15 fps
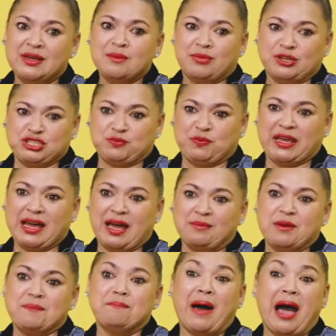but to become
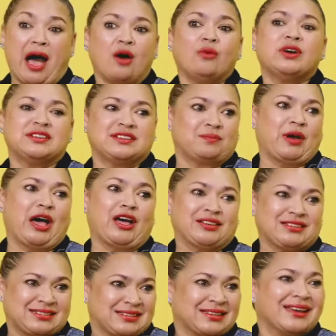empowered about